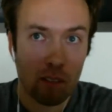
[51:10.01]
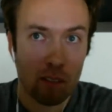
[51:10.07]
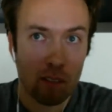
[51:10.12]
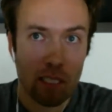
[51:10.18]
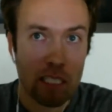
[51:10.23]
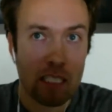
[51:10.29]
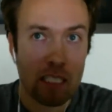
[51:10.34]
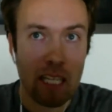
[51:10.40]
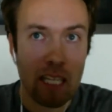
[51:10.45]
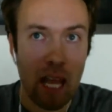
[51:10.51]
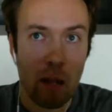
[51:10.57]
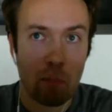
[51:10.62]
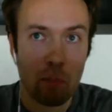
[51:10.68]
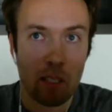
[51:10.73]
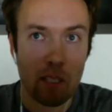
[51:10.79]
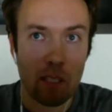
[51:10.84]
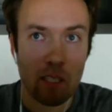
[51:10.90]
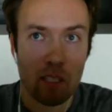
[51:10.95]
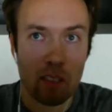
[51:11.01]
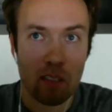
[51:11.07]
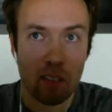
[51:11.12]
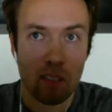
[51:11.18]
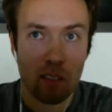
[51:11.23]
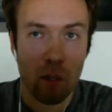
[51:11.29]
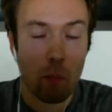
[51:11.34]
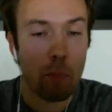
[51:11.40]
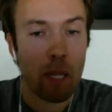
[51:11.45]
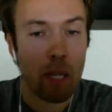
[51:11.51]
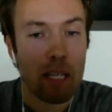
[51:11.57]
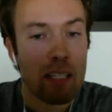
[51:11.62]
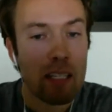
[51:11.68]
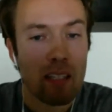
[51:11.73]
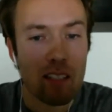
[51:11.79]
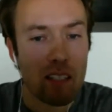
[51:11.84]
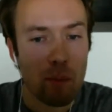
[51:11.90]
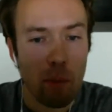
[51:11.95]
established
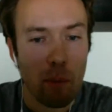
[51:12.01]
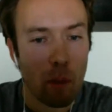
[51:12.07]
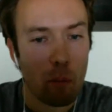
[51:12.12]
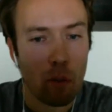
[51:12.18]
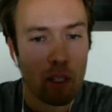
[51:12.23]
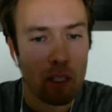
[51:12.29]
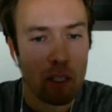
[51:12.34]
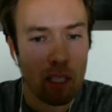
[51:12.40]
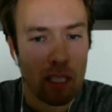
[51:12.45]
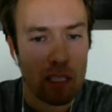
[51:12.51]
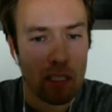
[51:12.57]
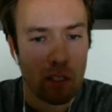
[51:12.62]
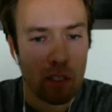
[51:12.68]
opinions about what it is.